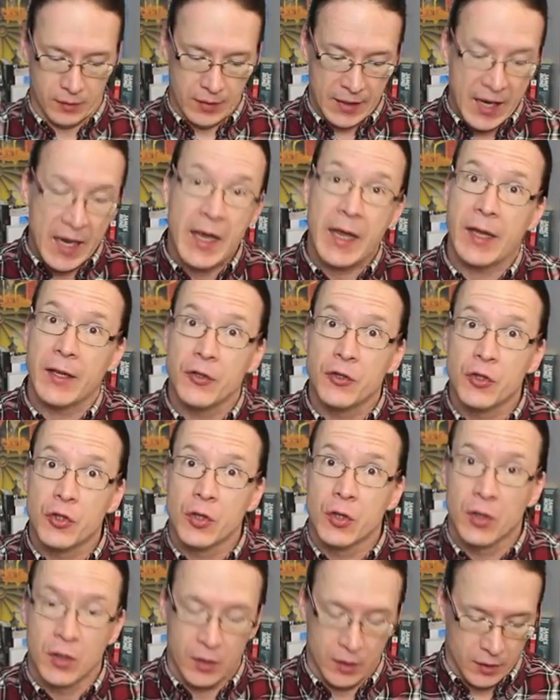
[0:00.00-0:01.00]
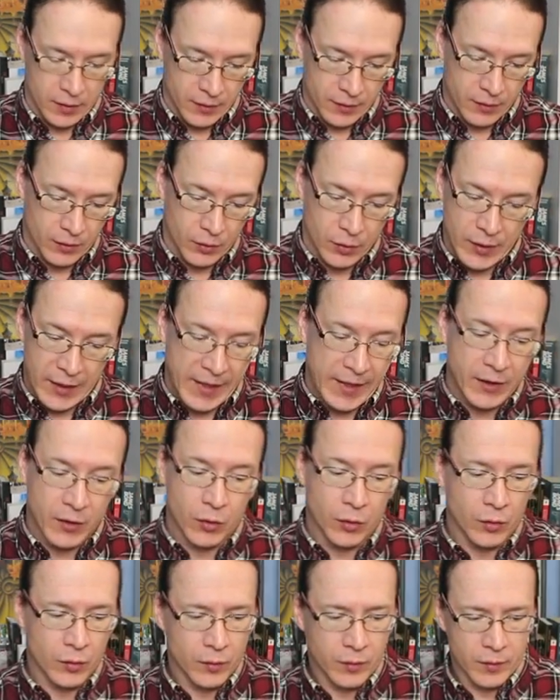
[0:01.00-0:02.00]
edge, the little
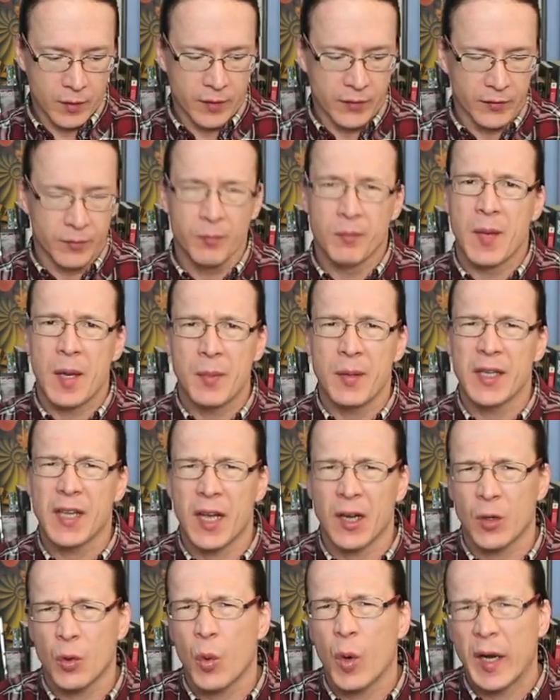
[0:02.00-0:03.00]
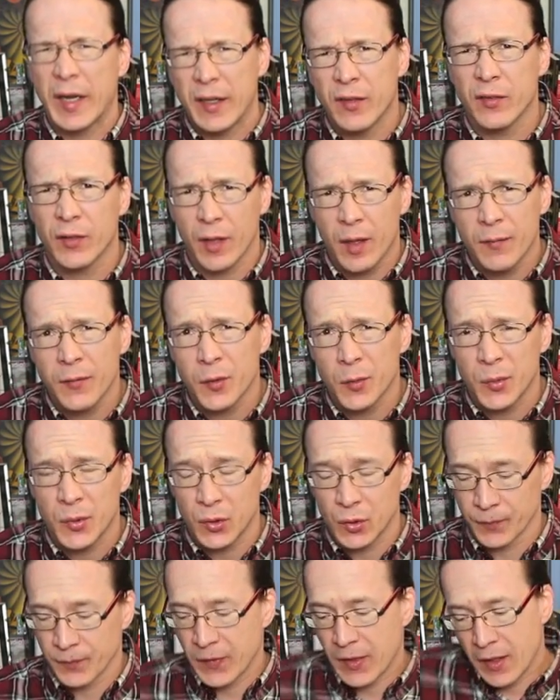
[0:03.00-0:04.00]
angle, is maybe not quite as
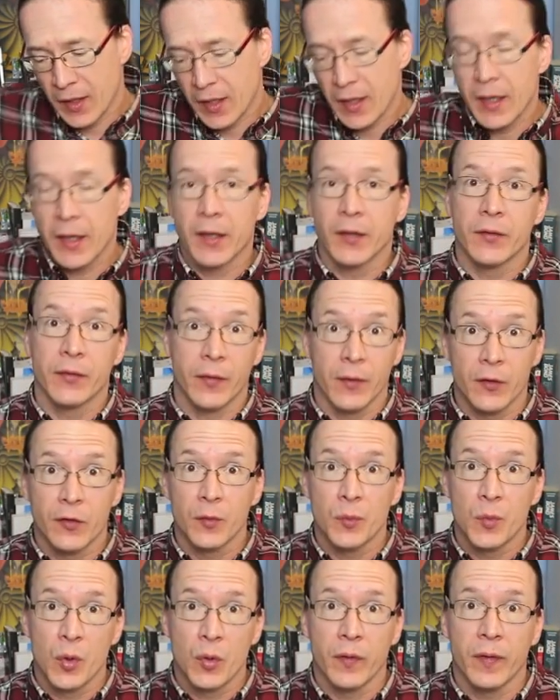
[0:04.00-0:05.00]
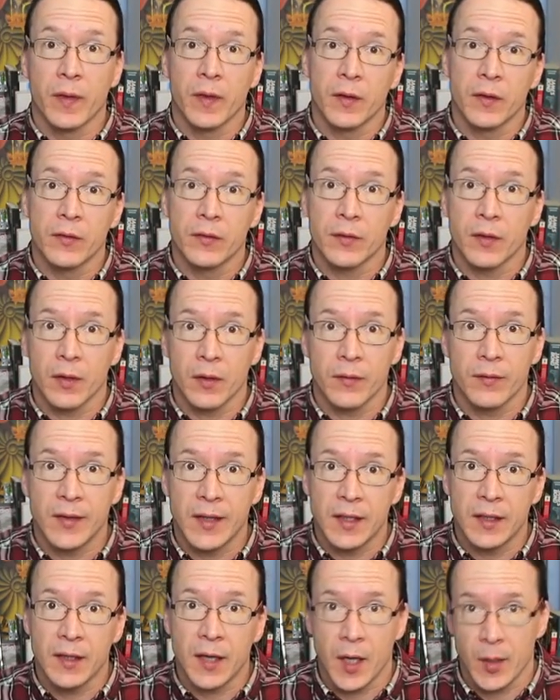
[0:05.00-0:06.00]
comfortable as the smoothness of
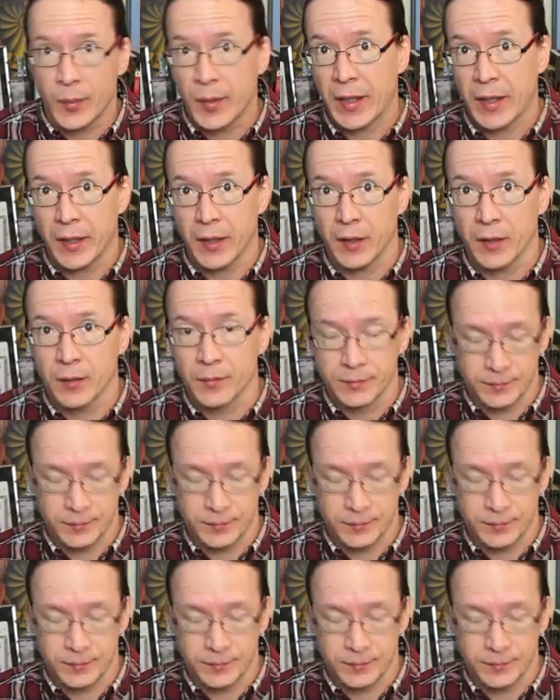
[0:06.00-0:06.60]
the iPad Air.